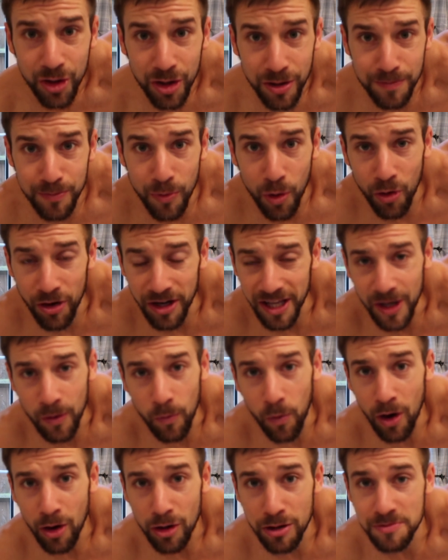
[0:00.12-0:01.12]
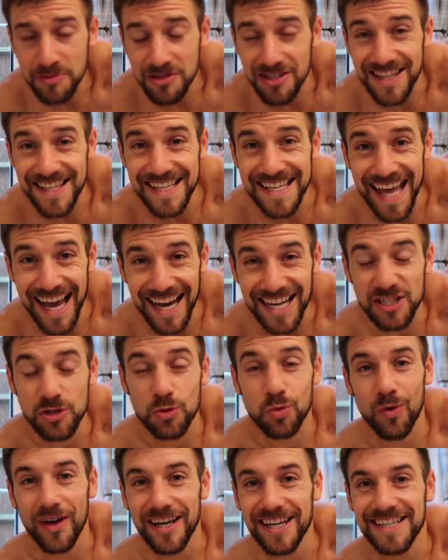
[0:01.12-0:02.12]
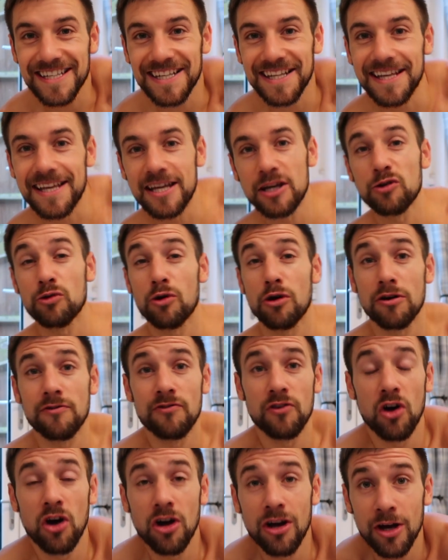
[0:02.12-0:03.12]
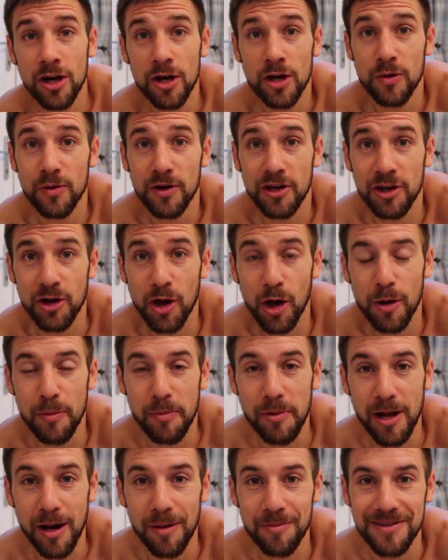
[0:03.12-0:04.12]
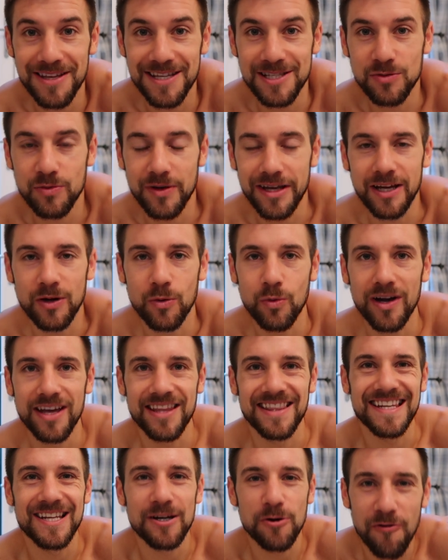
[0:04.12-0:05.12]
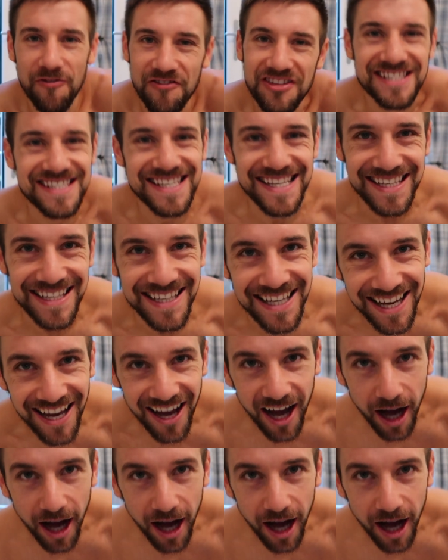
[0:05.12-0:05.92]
Good morning, welcome to the next weekly crock vlog. We're gonna open up this week with a little physique